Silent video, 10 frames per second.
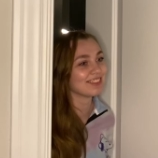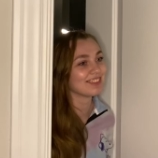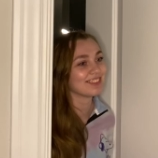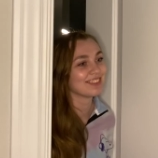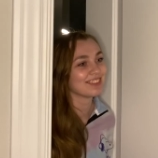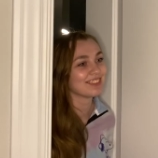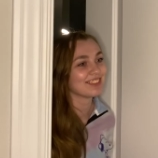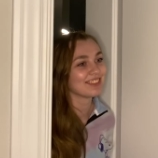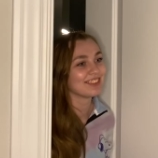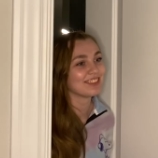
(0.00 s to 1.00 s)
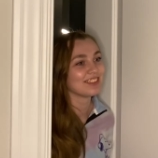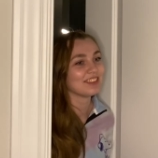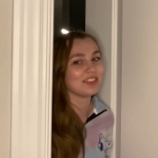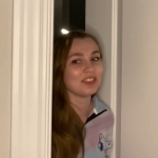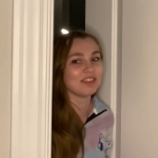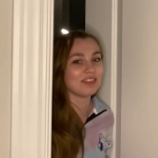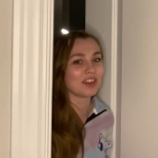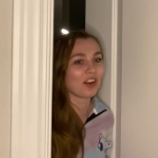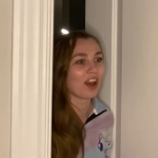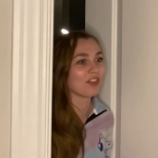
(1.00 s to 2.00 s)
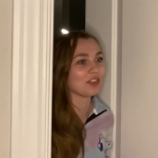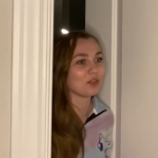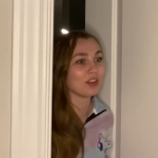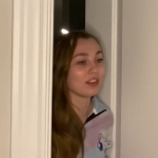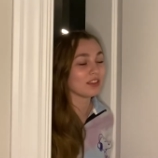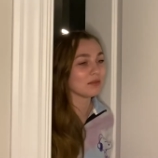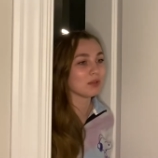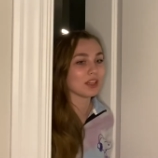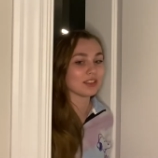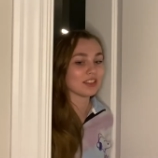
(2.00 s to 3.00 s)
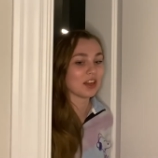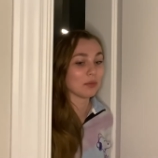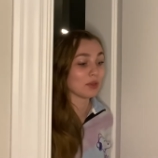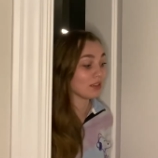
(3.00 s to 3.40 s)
want to have to do this. You don't have to do anything because it's not me.